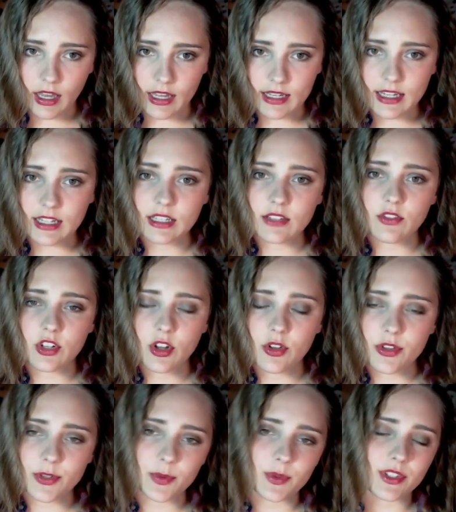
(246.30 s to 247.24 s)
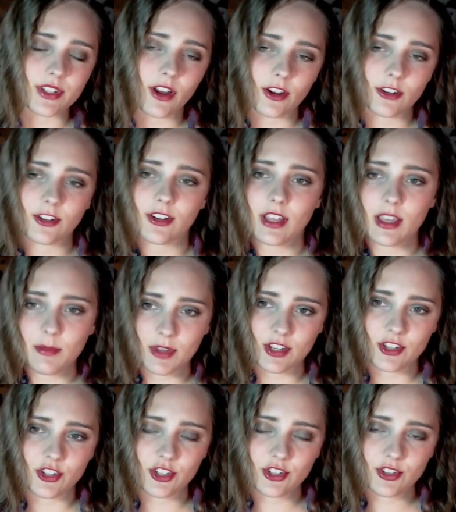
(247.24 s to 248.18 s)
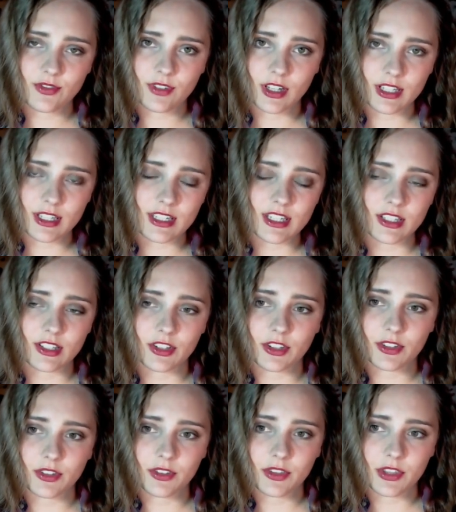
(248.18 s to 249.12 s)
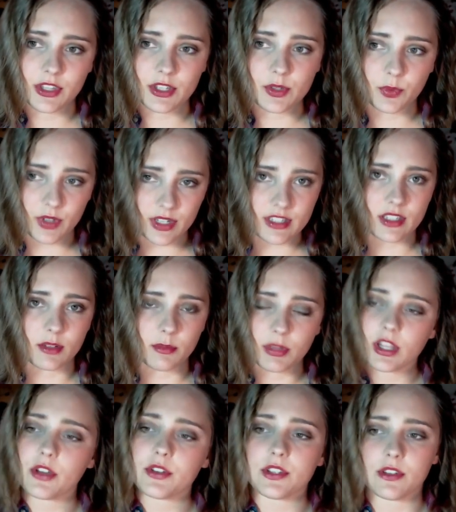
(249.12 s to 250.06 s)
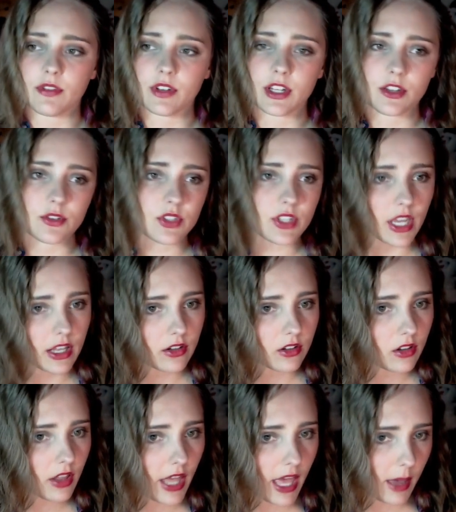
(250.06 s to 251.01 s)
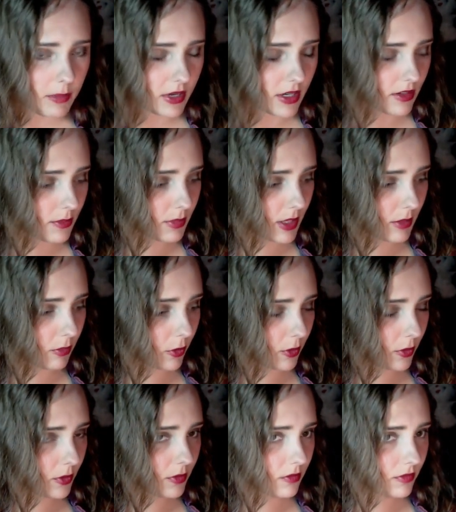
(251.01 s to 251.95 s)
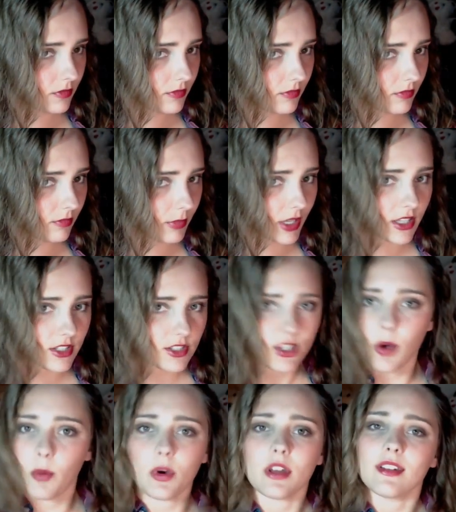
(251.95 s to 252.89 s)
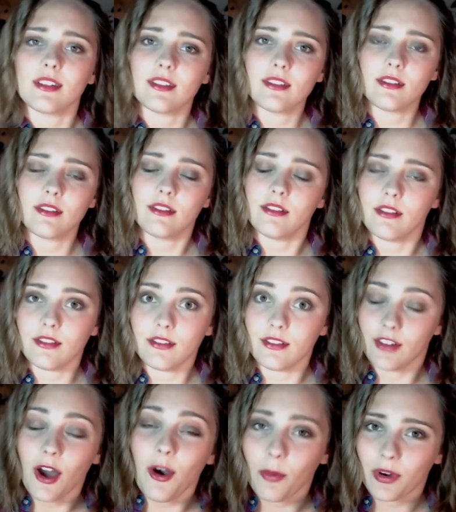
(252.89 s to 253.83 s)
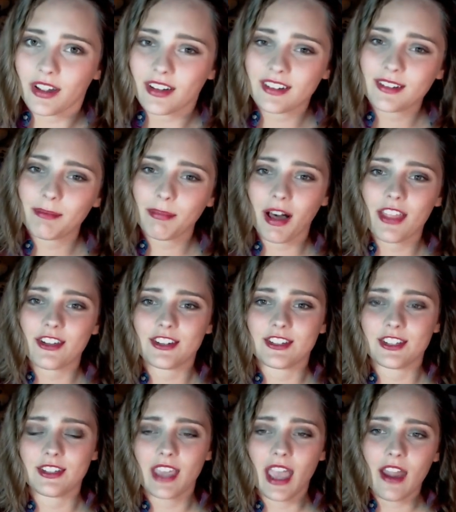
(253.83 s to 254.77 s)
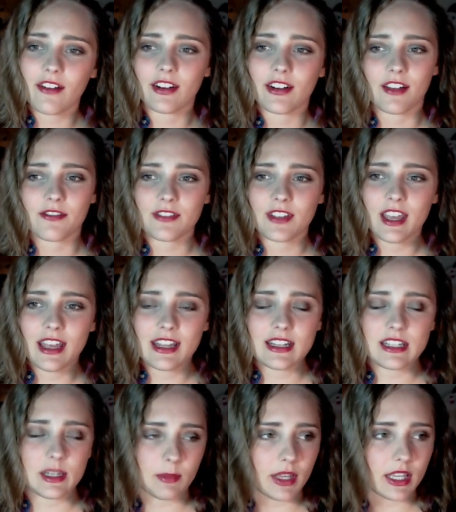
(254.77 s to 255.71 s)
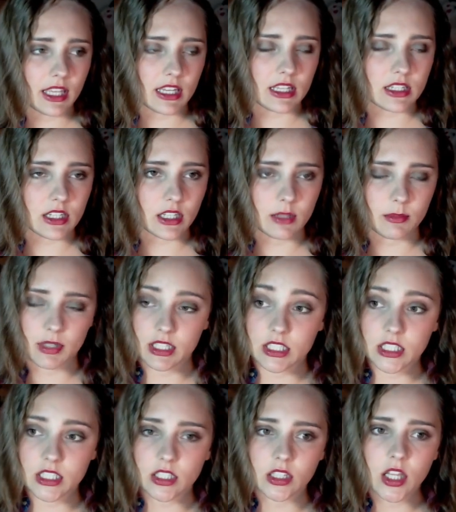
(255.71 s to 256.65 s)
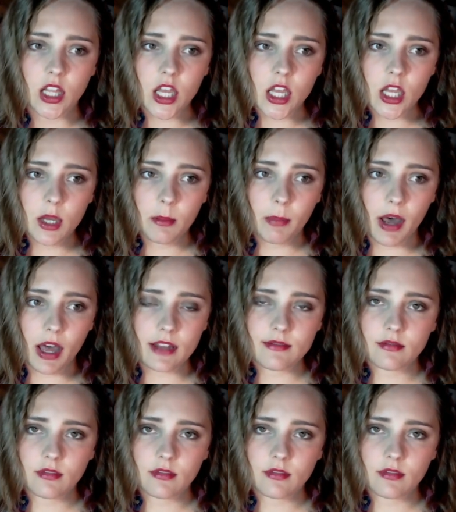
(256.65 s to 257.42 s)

I didn't even know this was a doctored image until this recent Pelosi video scandal happened, people. Because no one, no one bothered to care enough to make it a big deal. But